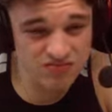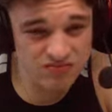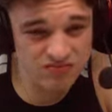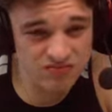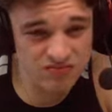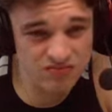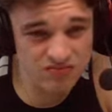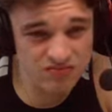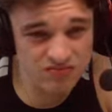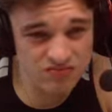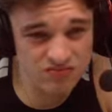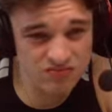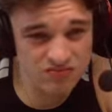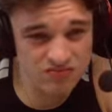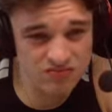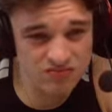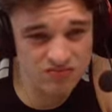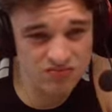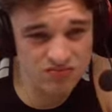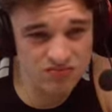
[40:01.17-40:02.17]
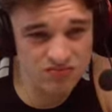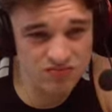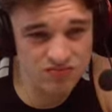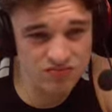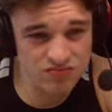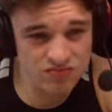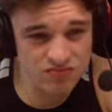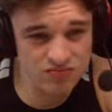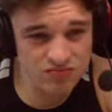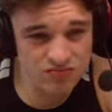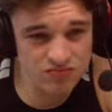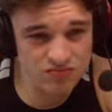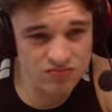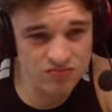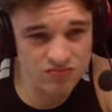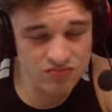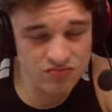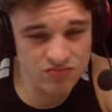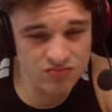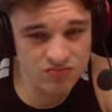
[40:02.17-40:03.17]

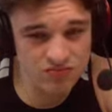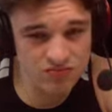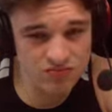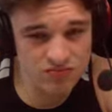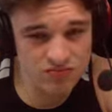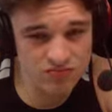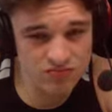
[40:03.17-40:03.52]
(no one is talking)